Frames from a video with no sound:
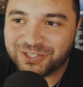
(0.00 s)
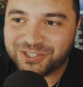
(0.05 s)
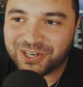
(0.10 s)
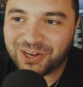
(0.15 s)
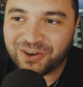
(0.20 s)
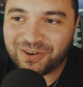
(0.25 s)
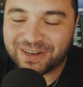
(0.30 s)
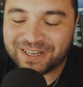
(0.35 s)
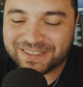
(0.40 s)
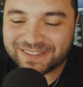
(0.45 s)

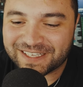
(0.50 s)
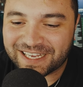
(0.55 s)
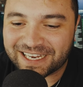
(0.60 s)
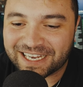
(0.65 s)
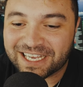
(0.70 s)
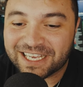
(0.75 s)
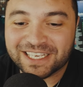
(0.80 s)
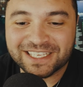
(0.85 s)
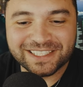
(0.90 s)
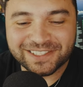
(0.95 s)
show and he's like,
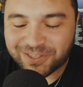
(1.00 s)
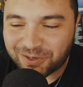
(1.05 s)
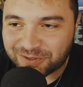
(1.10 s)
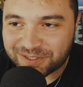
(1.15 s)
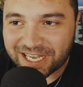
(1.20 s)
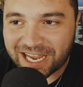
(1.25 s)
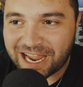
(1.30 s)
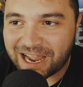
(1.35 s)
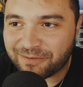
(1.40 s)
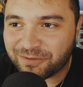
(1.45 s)

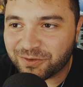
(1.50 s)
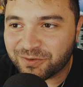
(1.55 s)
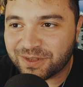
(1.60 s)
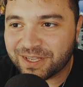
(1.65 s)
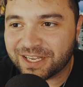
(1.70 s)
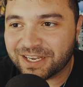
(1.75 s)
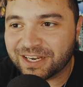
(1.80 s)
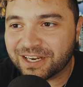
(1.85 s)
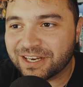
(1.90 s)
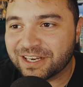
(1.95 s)
stoked to have you
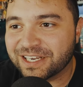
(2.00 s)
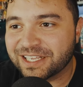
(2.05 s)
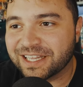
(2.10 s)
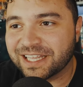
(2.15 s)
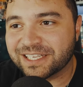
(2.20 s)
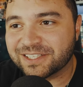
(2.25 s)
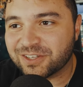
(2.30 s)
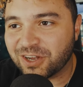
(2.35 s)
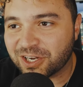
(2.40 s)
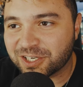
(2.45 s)
here. He
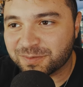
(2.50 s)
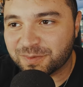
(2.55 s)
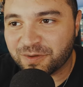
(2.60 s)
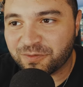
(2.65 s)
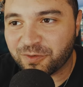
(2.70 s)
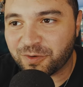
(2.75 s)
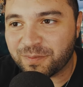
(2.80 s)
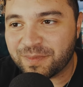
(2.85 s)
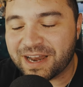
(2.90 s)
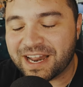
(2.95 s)
like talked to me
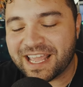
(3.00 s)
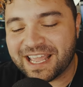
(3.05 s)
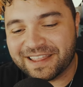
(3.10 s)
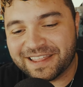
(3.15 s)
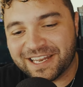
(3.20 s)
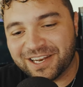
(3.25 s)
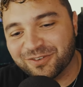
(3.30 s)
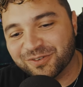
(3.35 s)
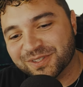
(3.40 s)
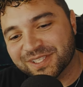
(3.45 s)
for a minute,
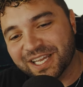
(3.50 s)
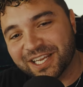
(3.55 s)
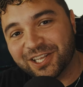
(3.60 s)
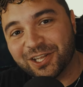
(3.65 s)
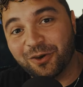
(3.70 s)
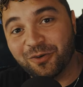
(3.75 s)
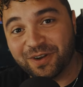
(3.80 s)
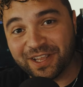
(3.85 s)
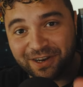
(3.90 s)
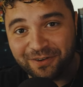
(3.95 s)
and then he was like,
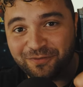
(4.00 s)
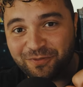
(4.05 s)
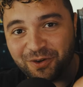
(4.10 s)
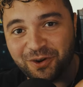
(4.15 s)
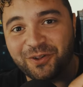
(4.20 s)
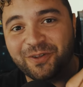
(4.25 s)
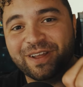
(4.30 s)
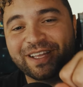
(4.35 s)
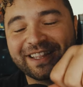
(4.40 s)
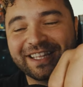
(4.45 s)
yo, get a
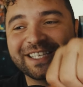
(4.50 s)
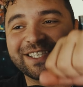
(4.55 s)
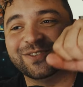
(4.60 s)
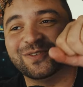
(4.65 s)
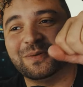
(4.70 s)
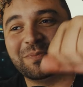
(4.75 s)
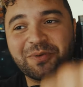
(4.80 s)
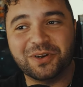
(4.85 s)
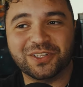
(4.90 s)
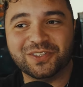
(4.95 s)
photo like this.
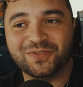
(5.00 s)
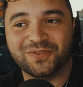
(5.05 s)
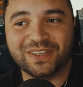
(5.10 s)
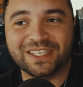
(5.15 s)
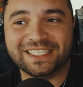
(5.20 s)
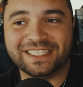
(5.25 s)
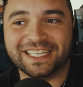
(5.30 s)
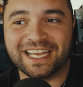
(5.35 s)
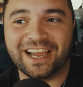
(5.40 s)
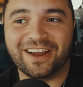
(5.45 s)
So he put his
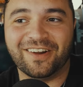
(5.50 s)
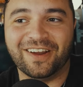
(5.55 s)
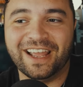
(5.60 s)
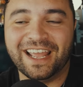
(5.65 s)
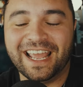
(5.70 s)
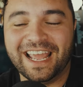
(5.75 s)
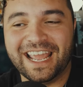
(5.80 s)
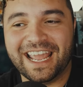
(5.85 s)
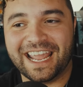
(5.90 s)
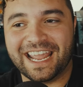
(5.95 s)
fist out
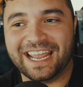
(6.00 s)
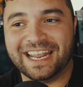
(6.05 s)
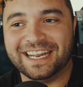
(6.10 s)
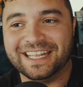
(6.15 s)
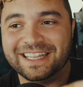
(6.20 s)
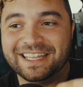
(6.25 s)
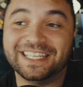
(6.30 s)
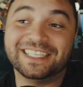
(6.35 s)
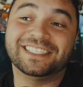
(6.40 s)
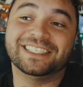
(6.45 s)

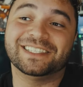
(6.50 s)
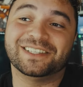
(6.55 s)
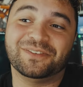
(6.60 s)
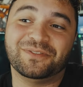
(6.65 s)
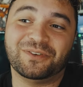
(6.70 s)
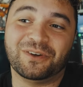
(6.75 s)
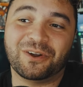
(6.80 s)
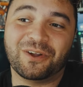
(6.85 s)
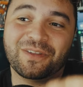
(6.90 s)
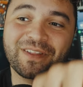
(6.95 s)
and this is the
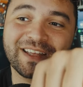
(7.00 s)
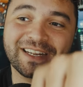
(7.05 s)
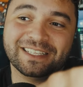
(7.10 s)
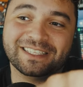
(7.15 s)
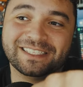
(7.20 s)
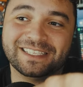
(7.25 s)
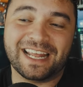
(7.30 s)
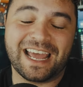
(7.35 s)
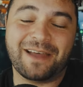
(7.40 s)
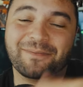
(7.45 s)
photo that it
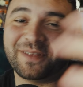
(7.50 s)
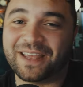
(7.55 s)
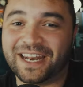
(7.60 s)
snapped